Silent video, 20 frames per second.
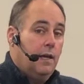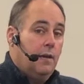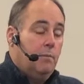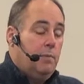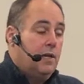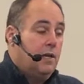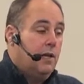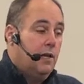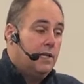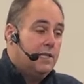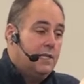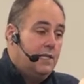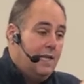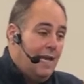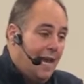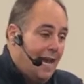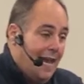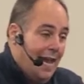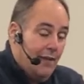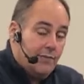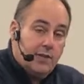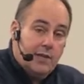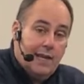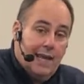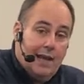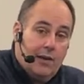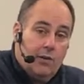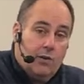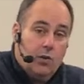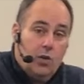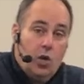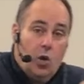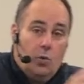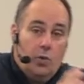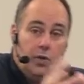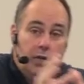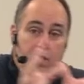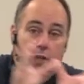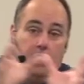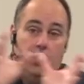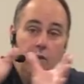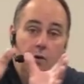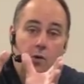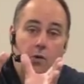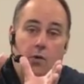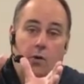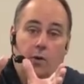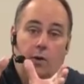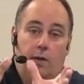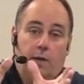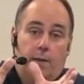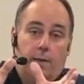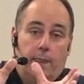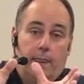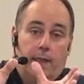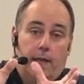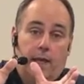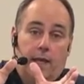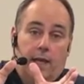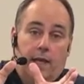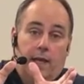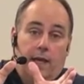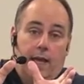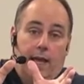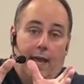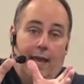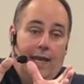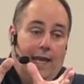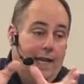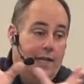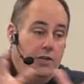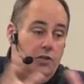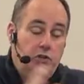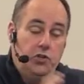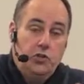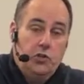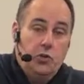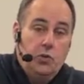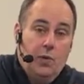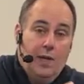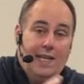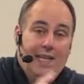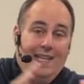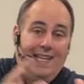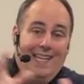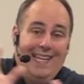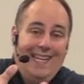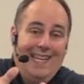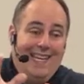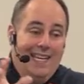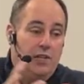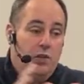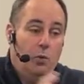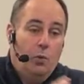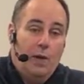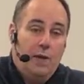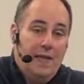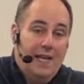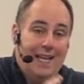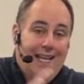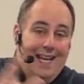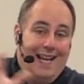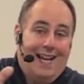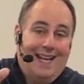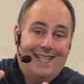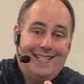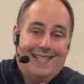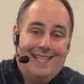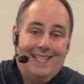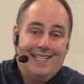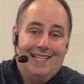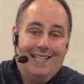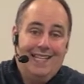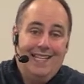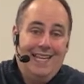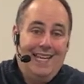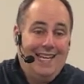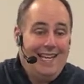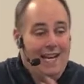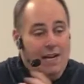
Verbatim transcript: because they have to now go to the Lord and, and do and lead the way that God says lead.